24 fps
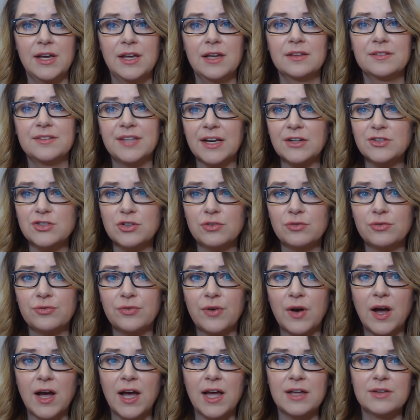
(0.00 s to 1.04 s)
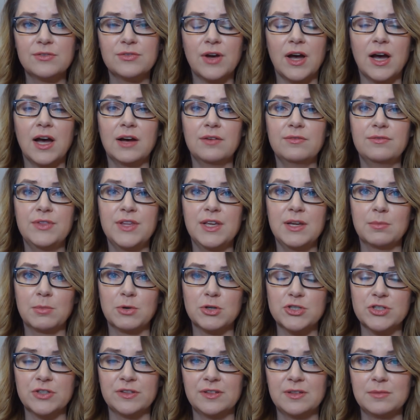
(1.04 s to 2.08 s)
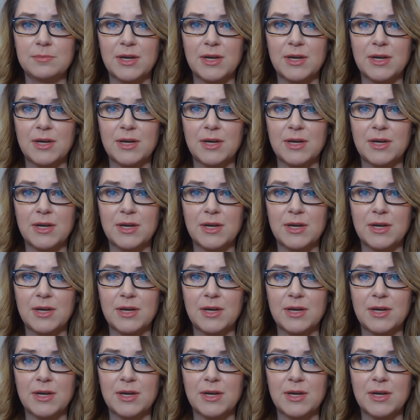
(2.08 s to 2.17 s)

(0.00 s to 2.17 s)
Section 5 of the Emergency